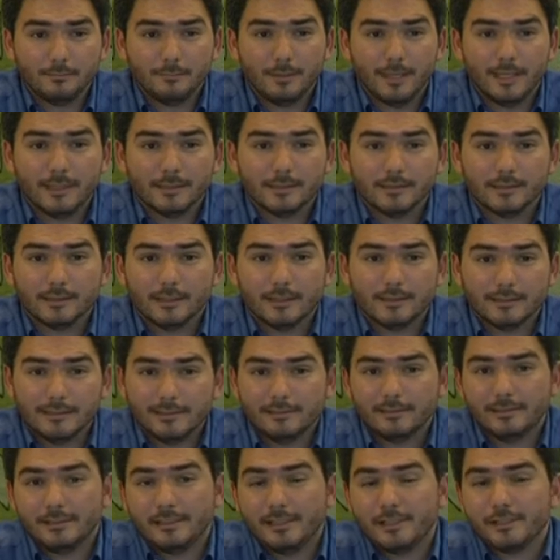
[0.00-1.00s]
but uh,
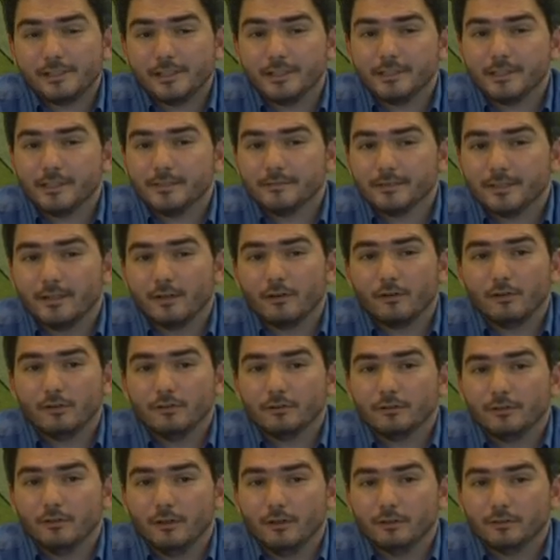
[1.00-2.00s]
these initiatives are
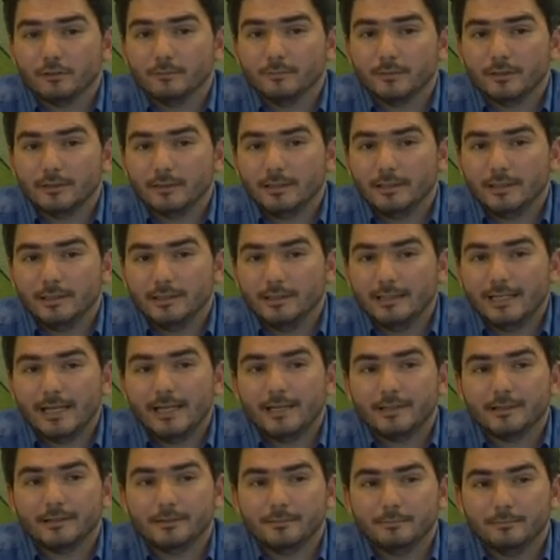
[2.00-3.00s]
all ultimately
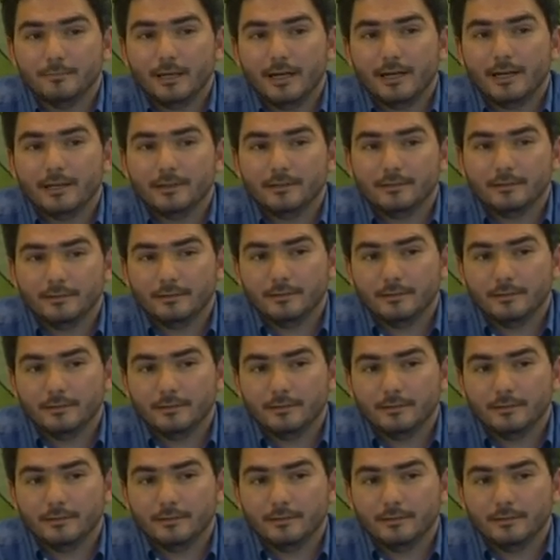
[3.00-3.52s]
led by